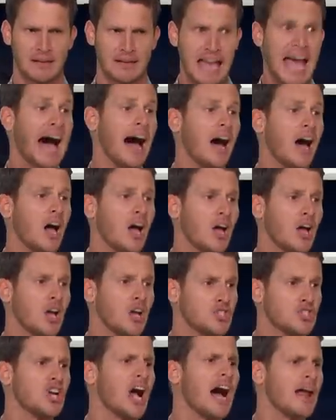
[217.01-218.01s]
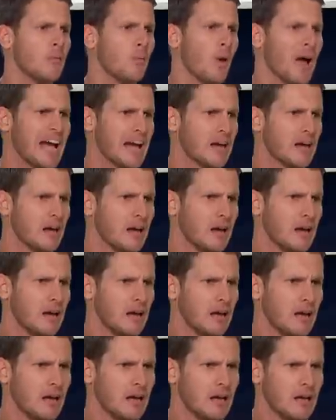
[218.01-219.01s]
Yeah, John Wick.
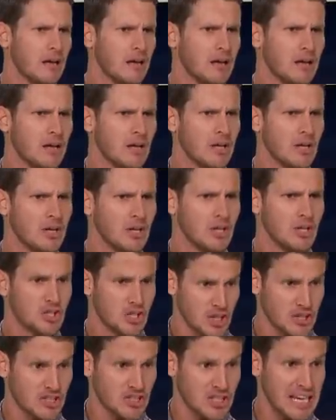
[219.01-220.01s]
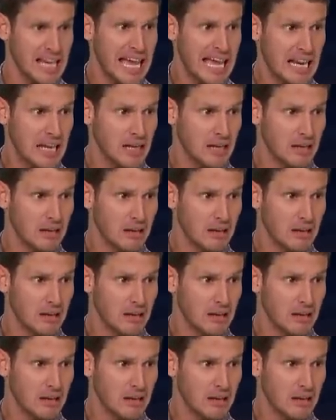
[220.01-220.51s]
Did you see it?